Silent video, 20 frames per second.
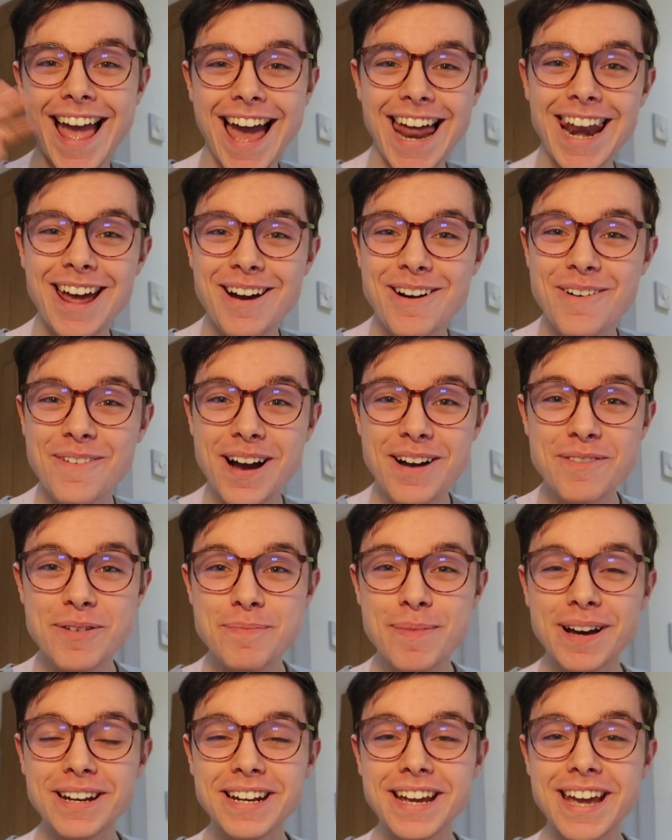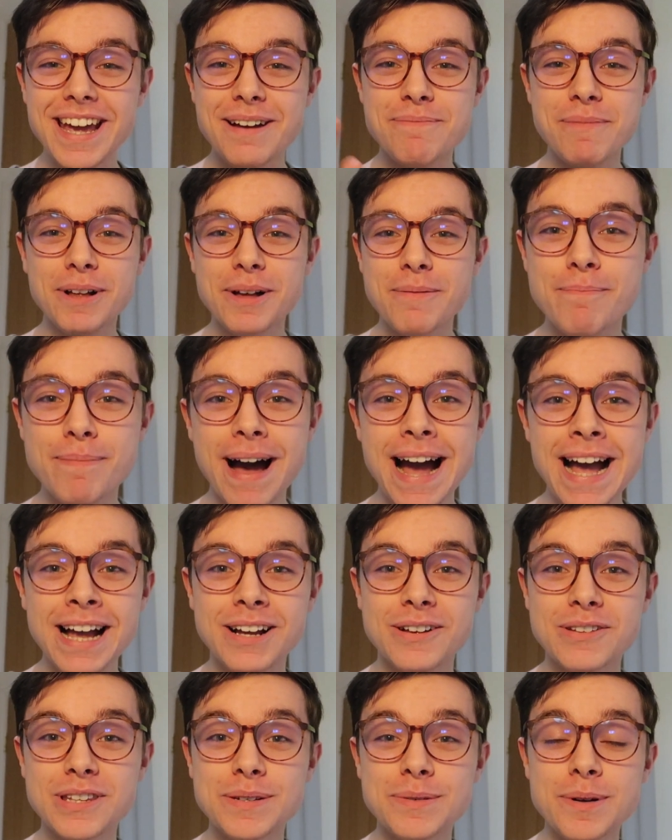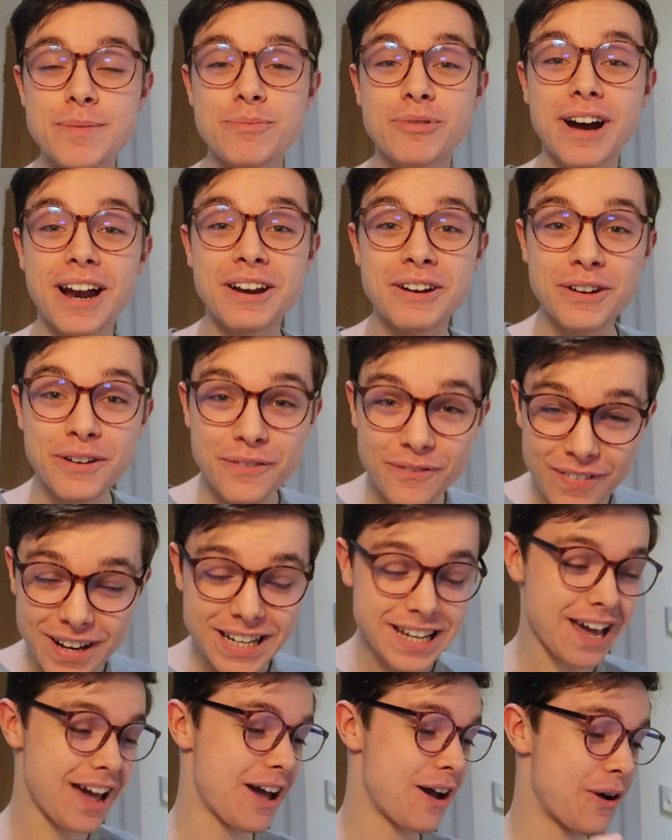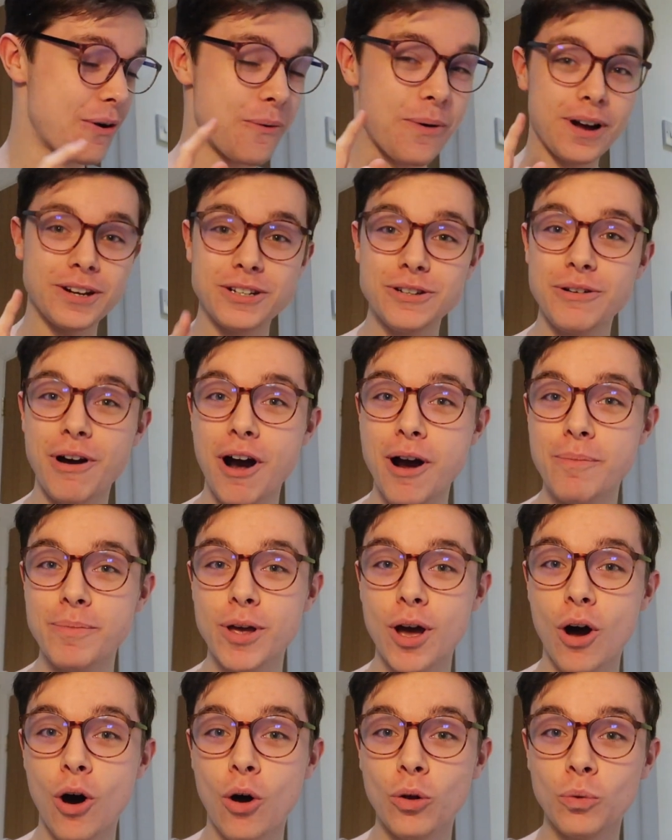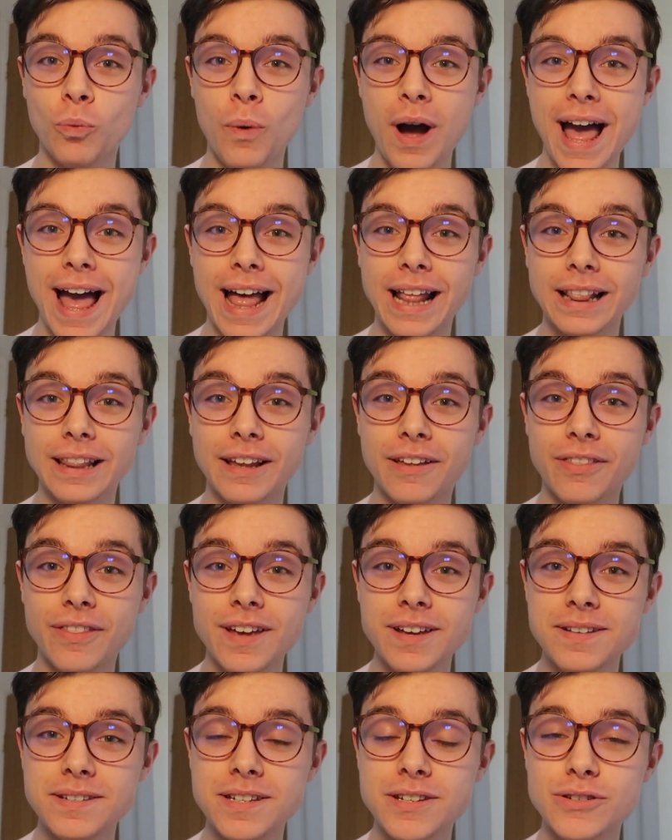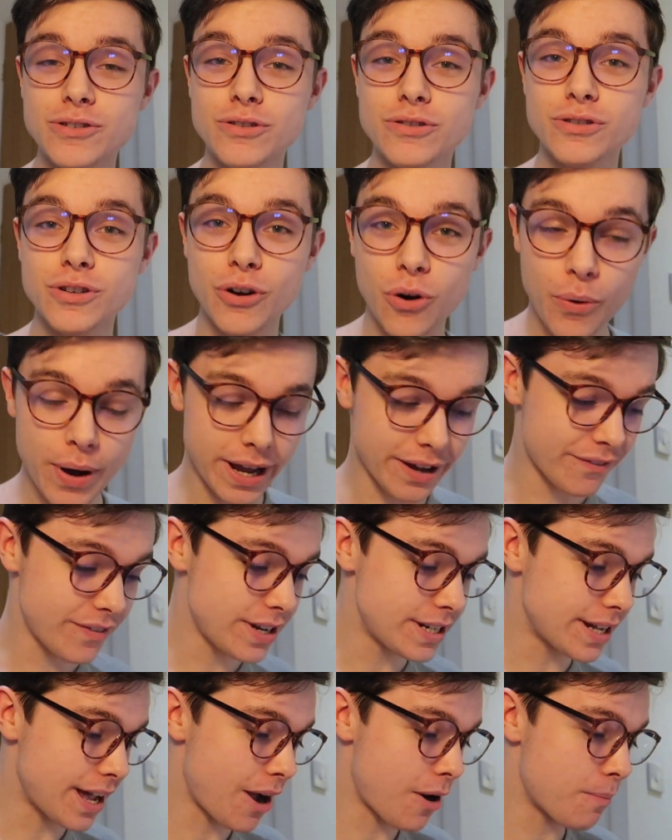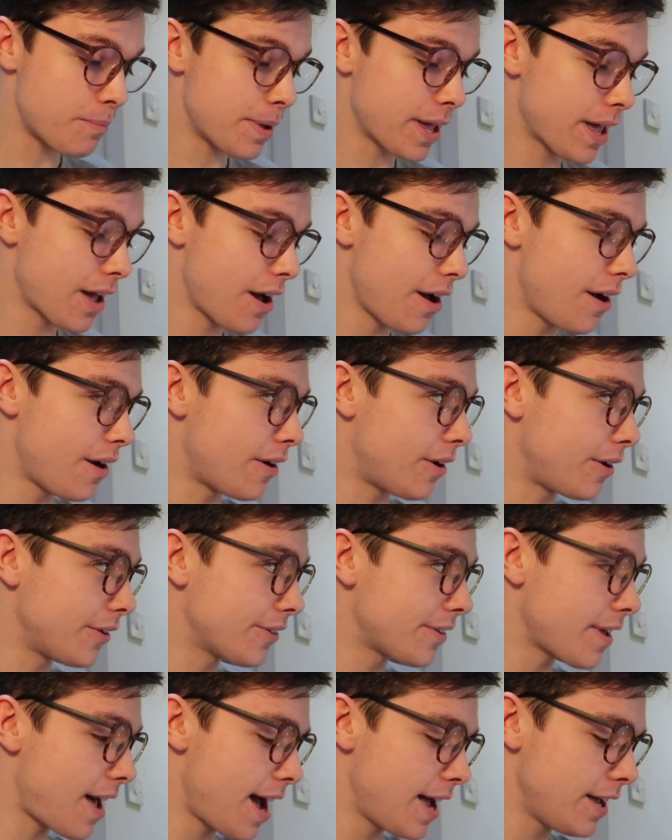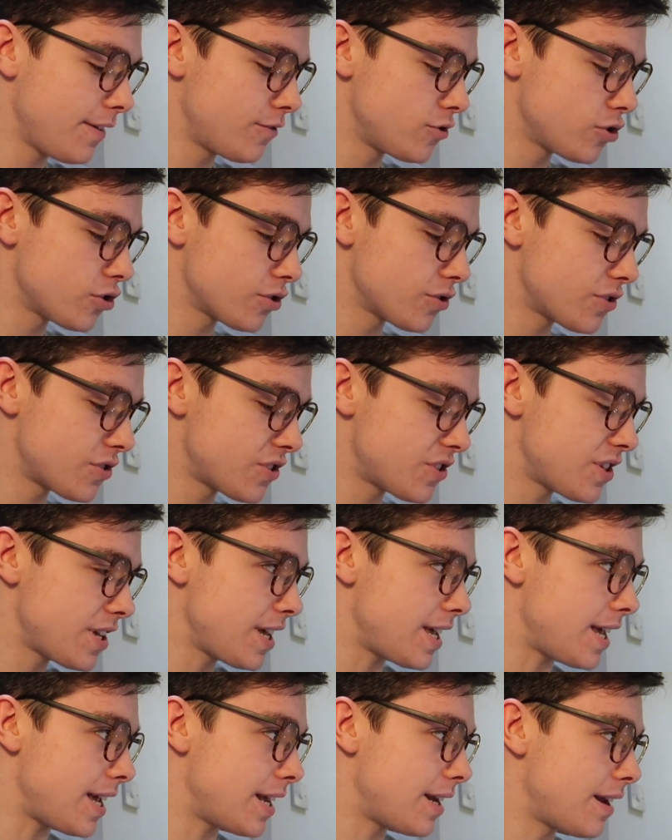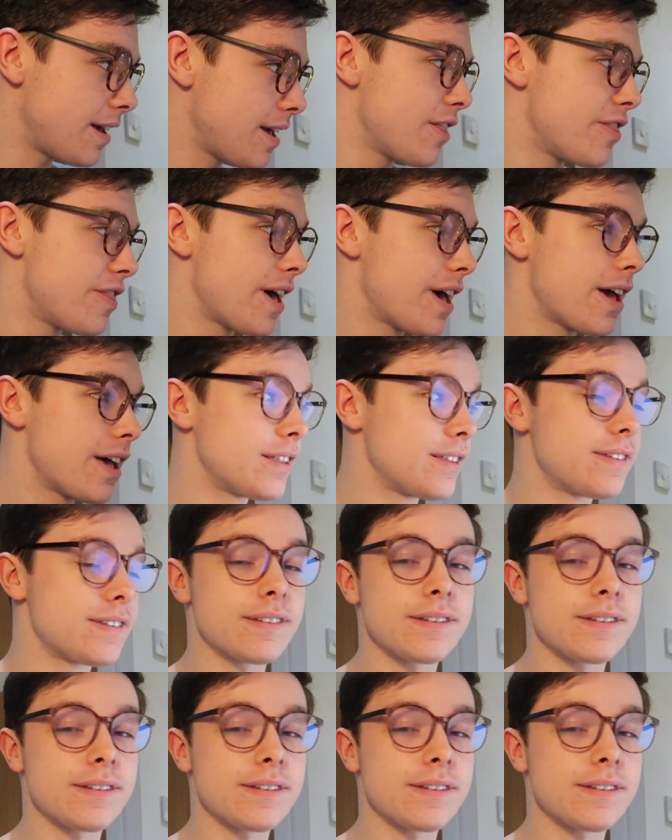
Hello everybody and welcome back to a brand new video. I do hope you're all well. This is just a quick video because I have just seen that